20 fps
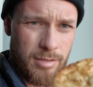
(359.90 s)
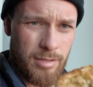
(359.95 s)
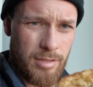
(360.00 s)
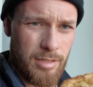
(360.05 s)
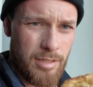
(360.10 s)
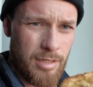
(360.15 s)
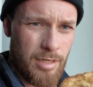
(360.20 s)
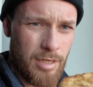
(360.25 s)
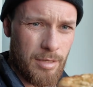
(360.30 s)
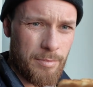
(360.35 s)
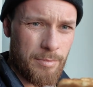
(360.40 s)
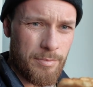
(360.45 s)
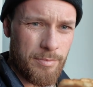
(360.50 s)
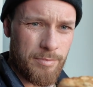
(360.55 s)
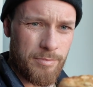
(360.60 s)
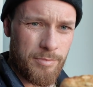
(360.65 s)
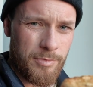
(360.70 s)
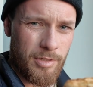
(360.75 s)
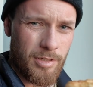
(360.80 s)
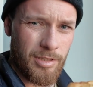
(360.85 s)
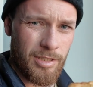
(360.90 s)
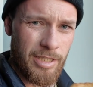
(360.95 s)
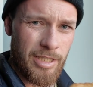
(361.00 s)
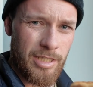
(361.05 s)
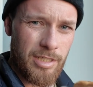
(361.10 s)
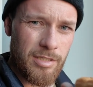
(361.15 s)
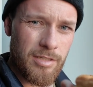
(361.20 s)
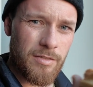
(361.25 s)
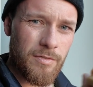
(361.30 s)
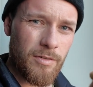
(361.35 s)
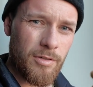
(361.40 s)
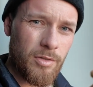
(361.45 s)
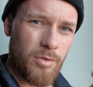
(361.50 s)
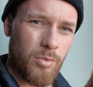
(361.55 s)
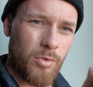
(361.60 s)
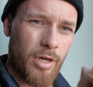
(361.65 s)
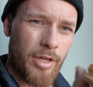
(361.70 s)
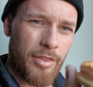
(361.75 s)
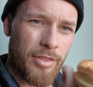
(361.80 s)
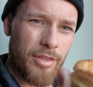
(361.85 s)
The lid is
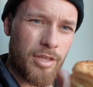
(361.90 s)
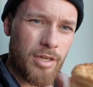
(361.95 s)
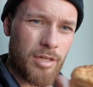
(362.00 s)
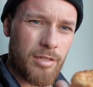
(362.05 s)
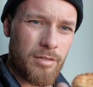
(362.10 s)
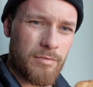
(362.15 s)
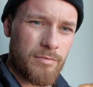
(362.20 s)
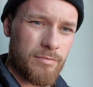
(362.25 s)
quite thick,